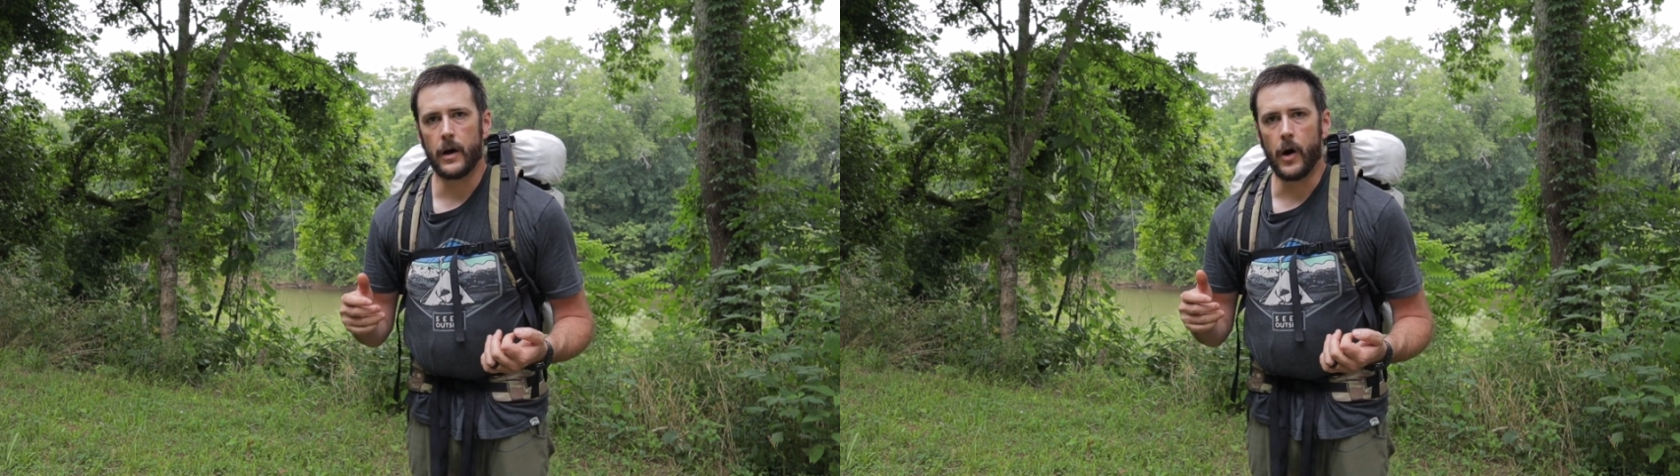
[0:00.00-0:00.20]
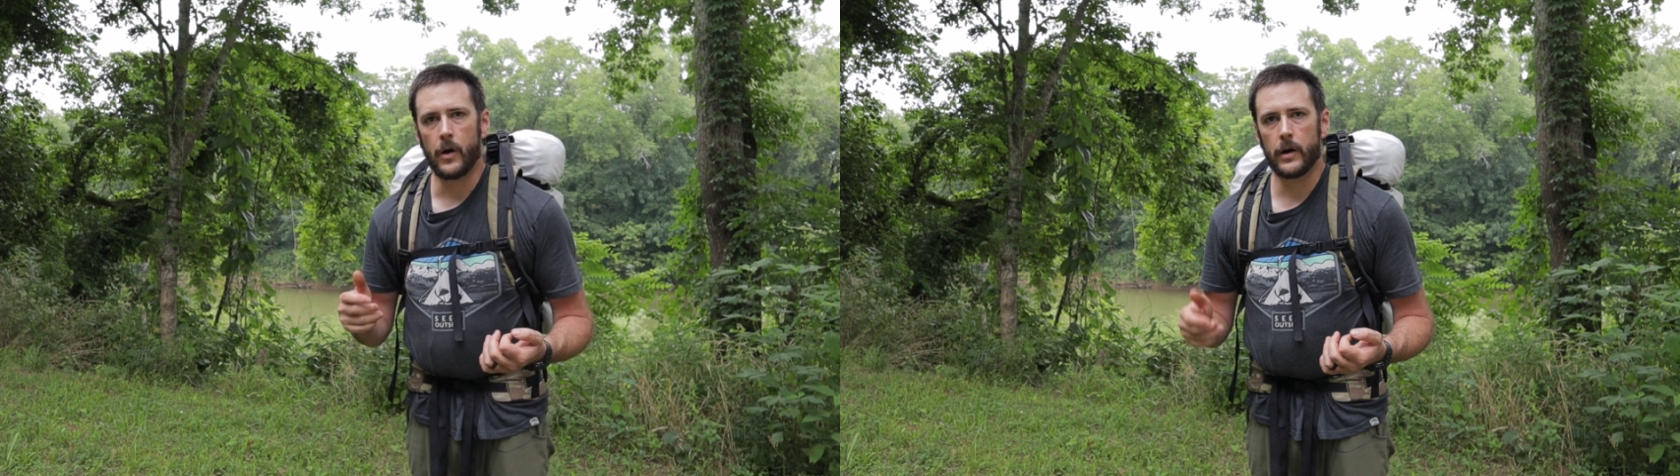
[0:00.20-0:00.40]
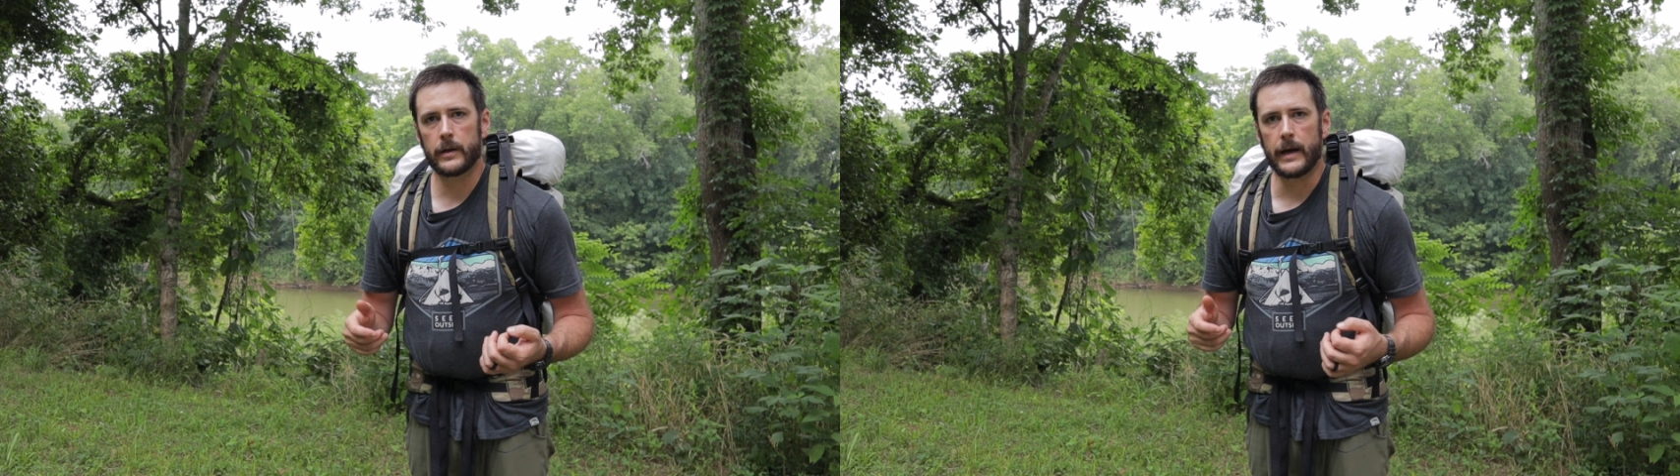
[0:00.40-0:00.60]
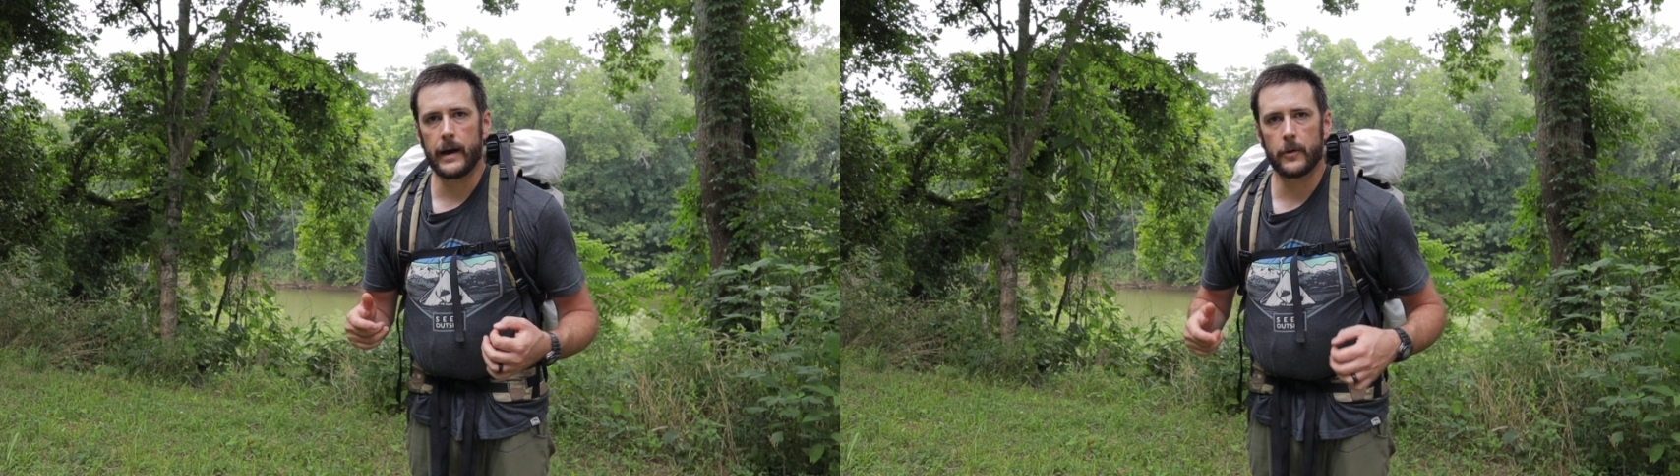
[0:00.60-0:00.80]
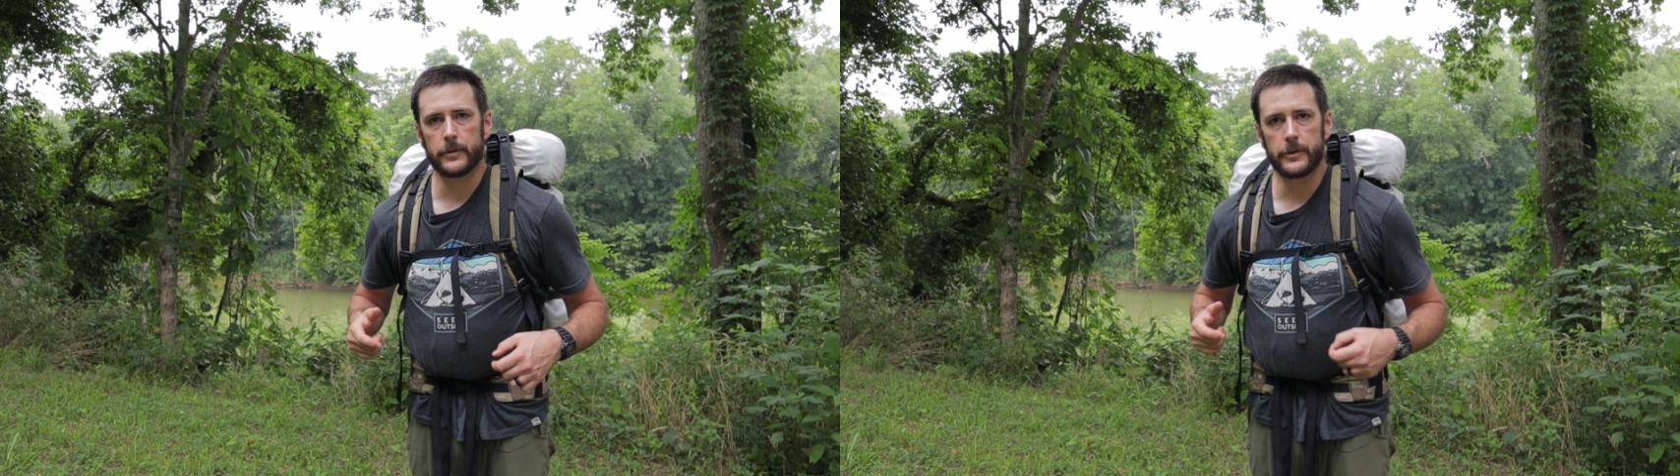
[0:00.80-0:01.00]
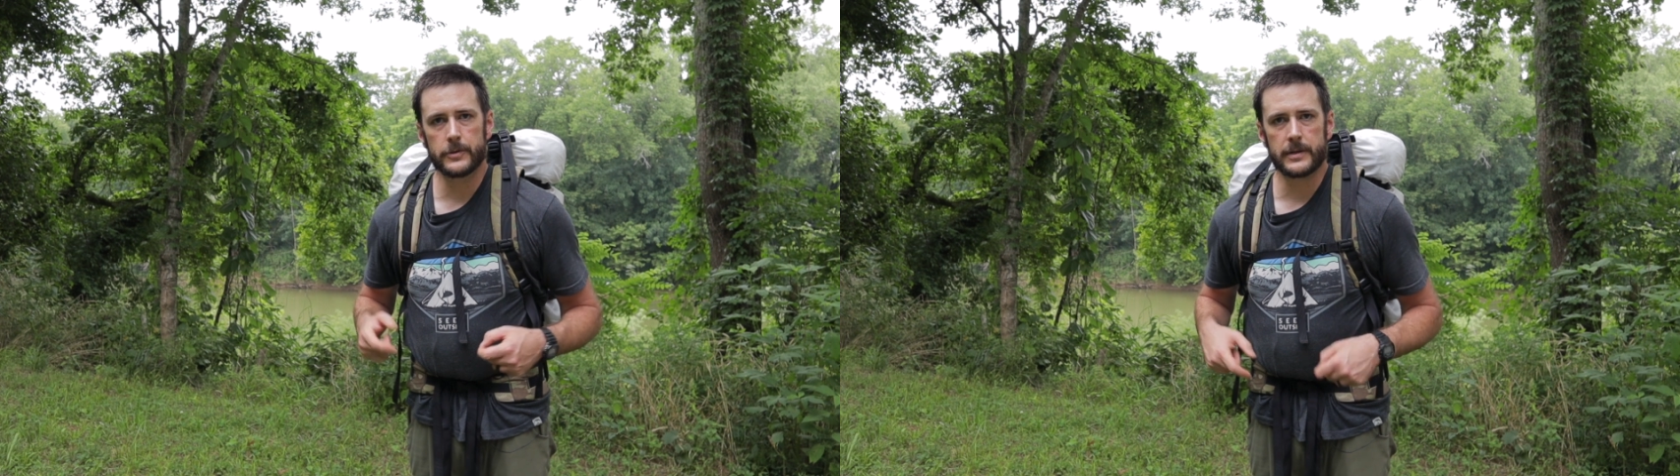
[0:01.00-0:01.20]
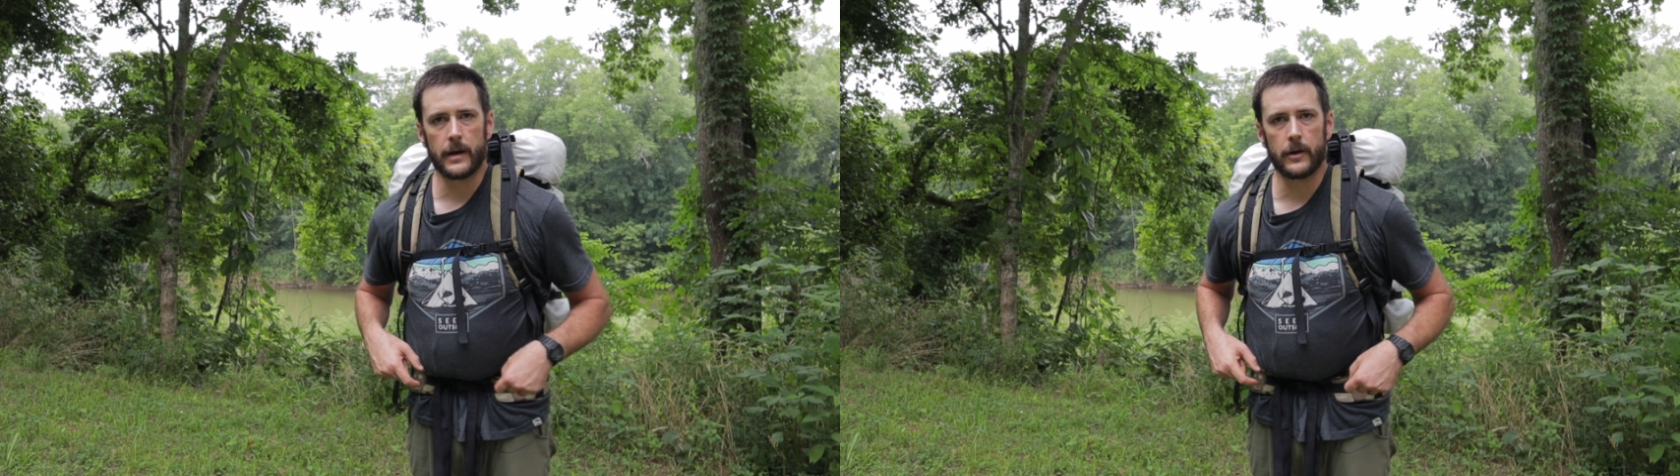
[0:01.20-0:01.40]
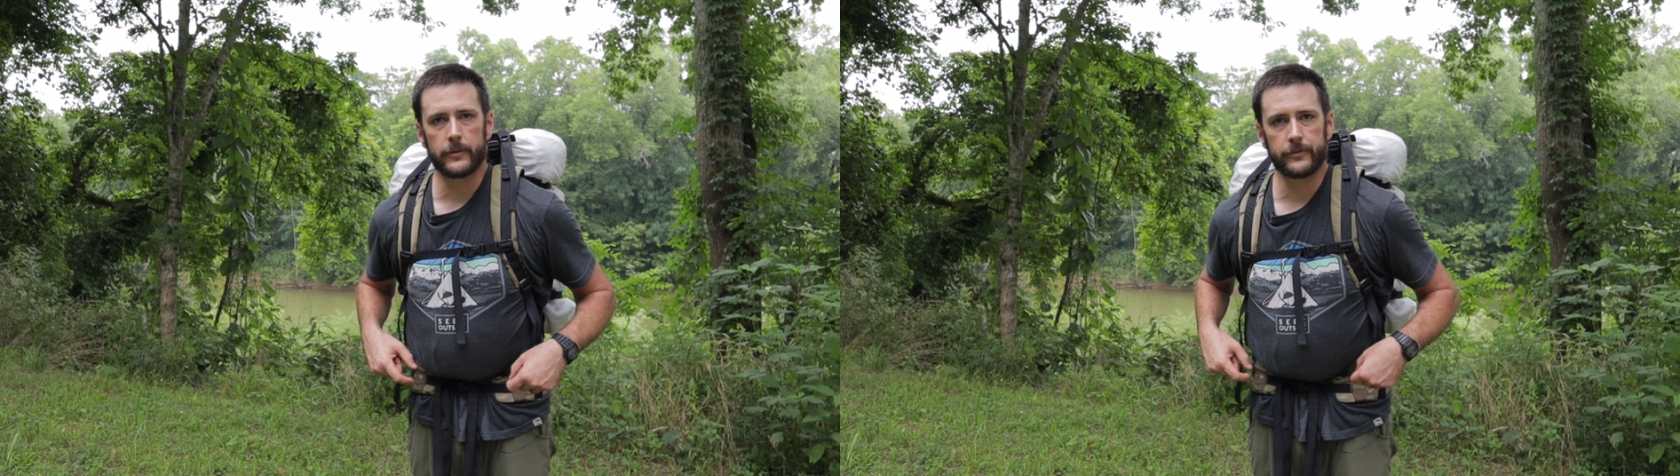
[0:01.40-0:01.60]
on our new style